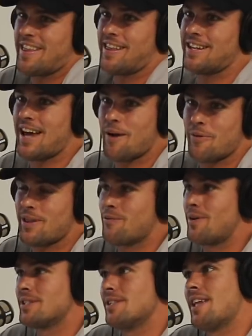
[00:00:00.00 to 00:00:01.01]
and the day we're
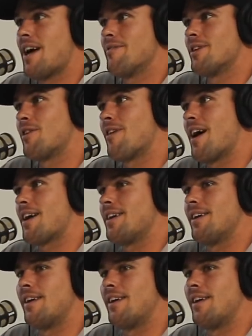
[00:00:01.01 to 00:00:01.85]
the ones in there having a crack,